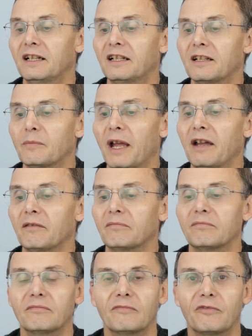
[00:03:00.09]
and about
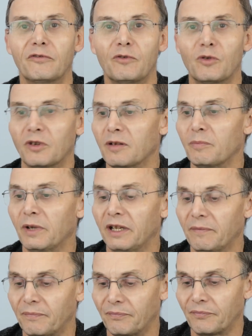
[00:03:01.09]
four and a
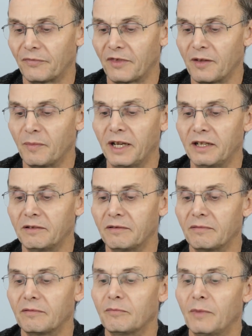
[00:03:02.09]
bit, the
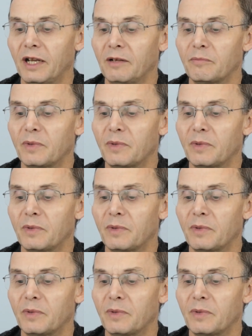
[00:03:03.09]
main